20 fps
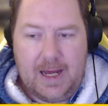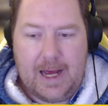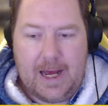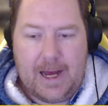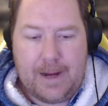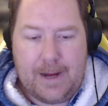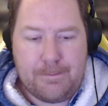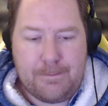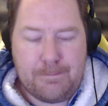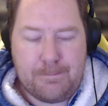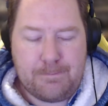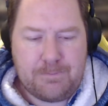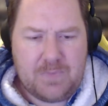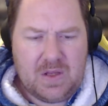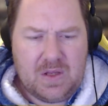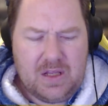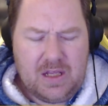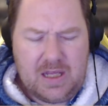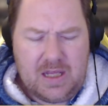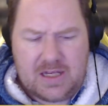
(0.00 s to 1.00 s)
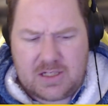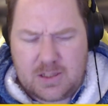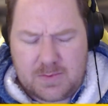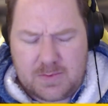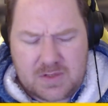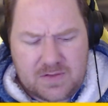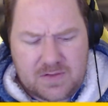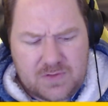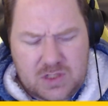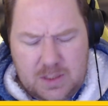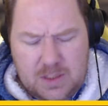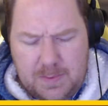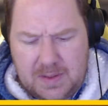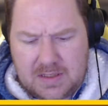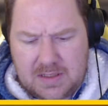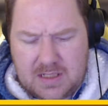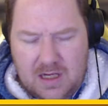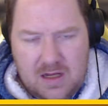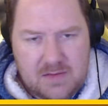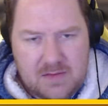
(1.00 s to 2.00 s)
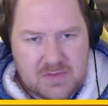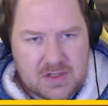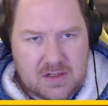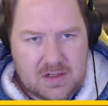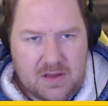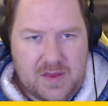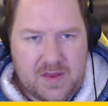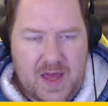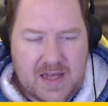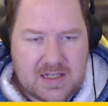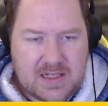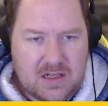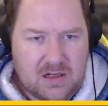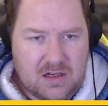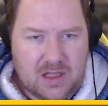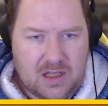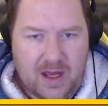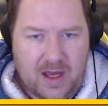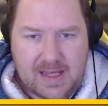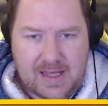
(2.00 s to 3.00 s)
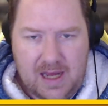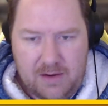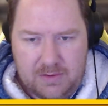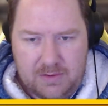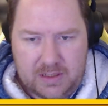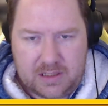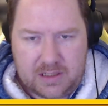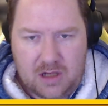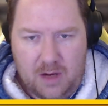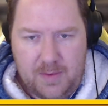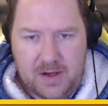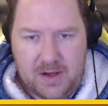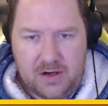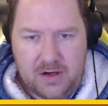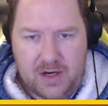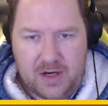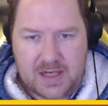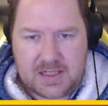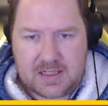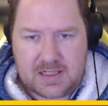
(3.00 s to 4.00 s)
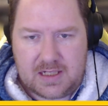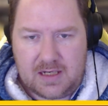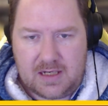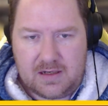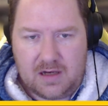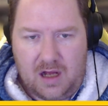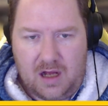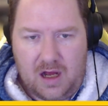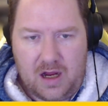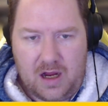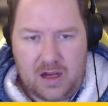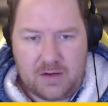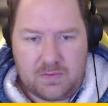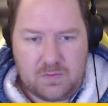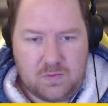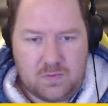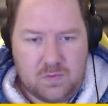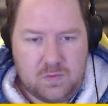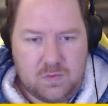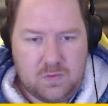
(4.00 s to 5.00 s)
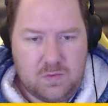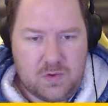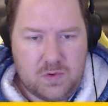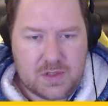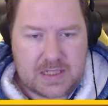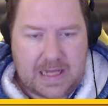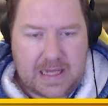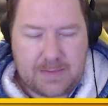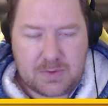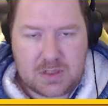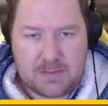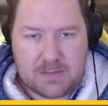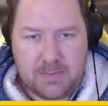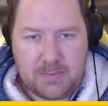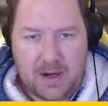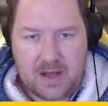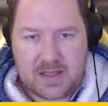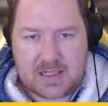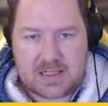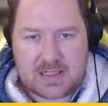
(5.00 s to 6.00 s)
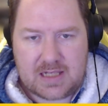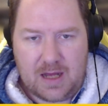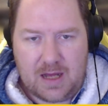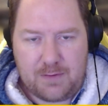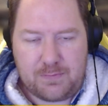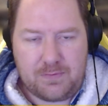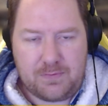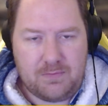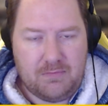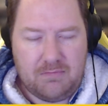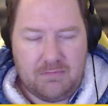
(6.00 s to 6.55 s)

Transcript: In terms of shipping times, that's anything I can't really comment on. As I said, I was able to buy this stuff,